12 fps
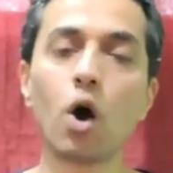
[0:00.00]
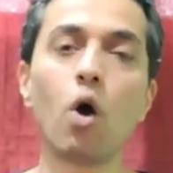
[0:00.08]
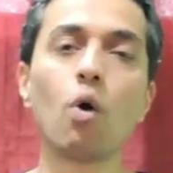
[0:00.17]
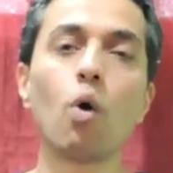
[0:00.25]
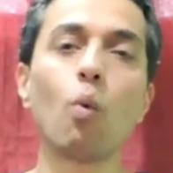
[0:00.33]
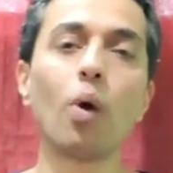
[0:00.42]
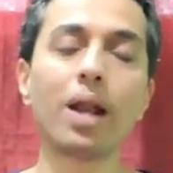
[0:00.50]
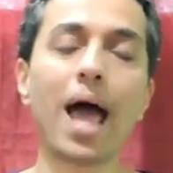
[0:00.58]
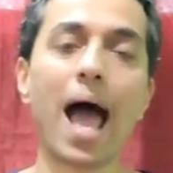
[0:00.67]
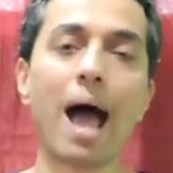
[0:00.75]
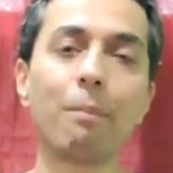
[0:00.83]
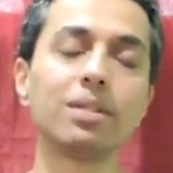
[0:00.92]
Now,
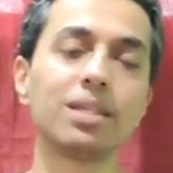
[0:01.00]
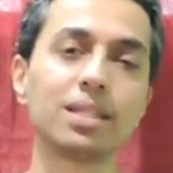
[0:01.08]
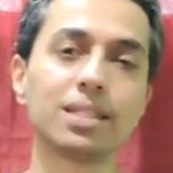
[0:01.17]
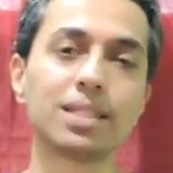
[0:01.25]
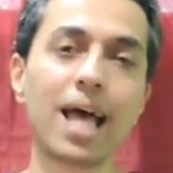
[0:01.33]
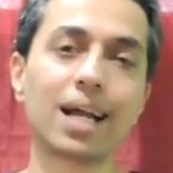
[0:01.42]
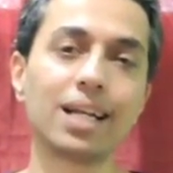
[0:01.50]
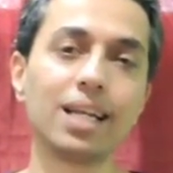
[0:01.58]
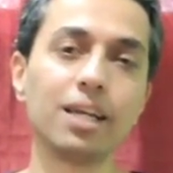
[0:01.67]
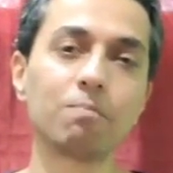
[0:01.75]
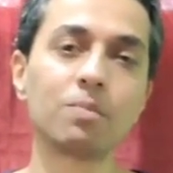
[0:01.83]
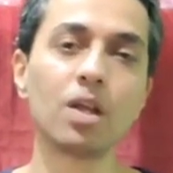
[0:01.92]
what happens
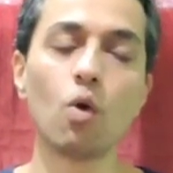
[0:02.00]
exactly